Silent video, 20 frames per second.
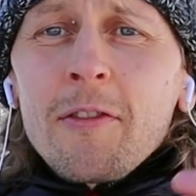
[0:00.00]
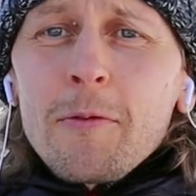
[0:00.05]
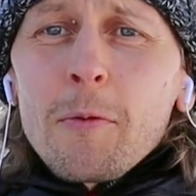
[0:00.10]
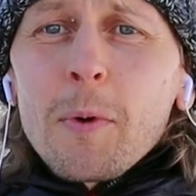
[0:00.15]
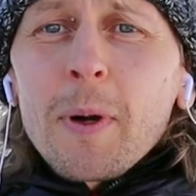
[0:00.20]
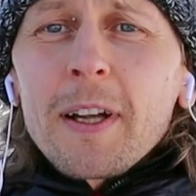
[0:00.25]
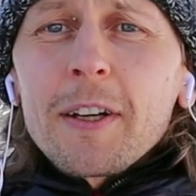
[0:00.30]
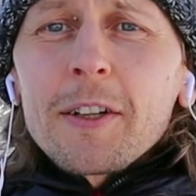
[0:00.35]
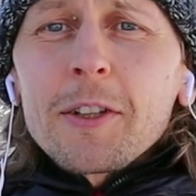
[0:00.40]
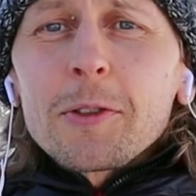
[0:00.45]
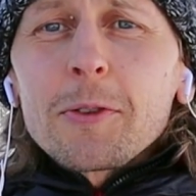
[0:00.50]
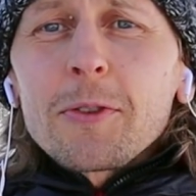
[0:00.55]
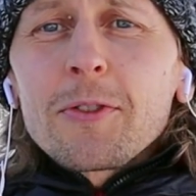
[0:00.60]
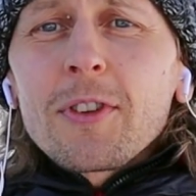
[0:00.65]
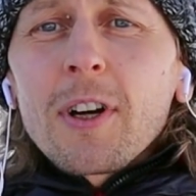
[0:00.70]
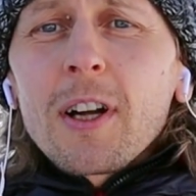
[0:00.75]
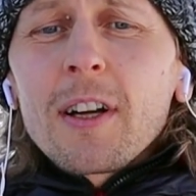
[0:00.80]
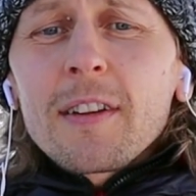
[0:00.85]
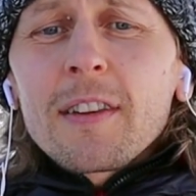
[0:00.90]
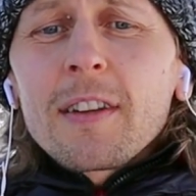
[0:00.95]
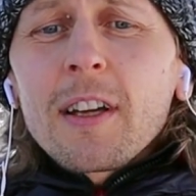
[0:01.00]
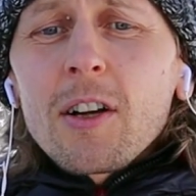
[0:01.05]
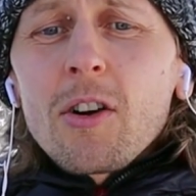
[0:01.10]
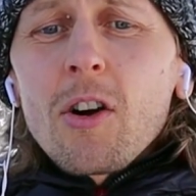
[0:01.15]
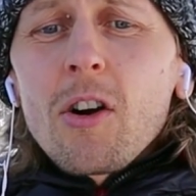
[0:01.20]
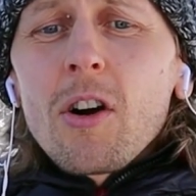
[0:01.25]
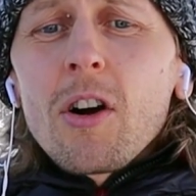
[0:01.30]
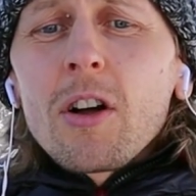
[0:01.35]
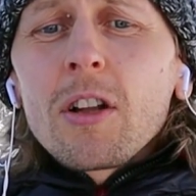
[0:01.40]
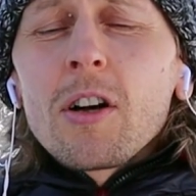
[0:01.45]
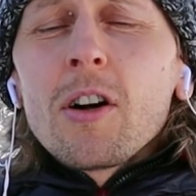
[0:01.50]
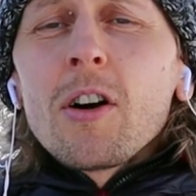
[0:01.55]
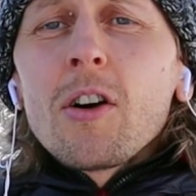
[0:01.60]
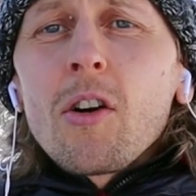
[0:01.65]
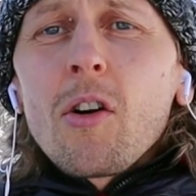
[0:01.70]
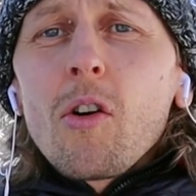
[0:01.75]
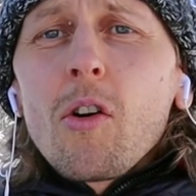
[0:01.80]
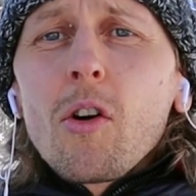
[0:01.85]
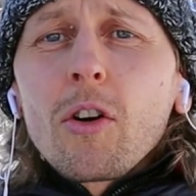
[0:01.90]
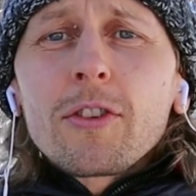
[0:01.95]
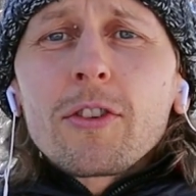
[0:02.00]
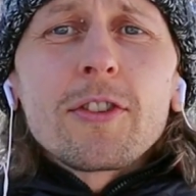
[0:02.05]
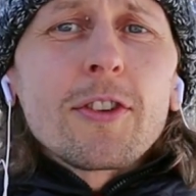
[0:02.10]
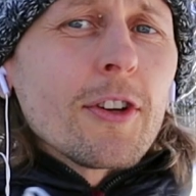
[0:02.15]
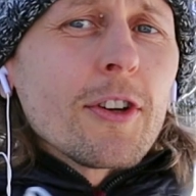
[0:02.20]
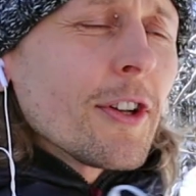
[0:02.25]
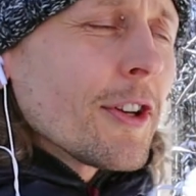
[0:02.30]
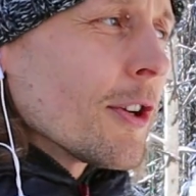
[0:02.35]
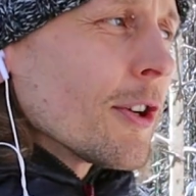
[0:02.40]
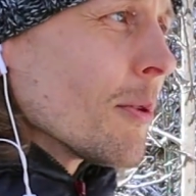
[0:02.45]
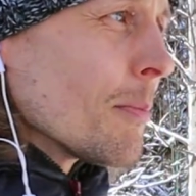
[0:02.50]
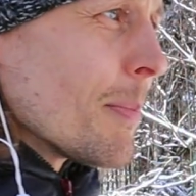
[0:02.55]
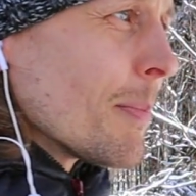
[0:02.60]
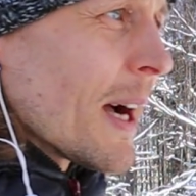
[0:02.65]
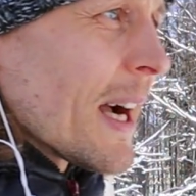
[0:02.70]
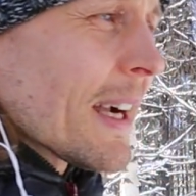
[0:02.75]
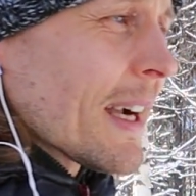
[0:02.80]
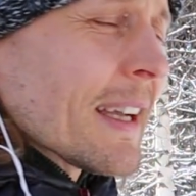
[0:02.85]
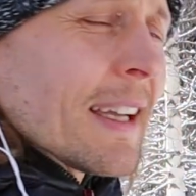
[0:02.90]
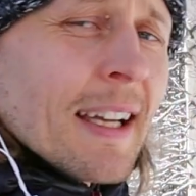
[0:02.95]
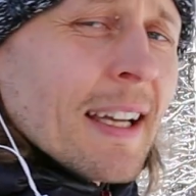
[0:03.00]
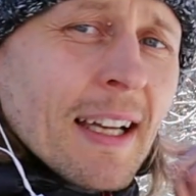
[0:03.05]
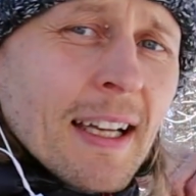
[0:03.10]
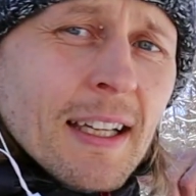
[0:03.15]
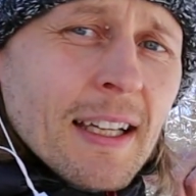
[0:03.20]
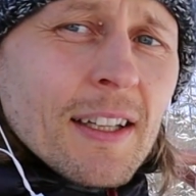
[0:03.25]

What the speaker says: where you start the call, or turn your back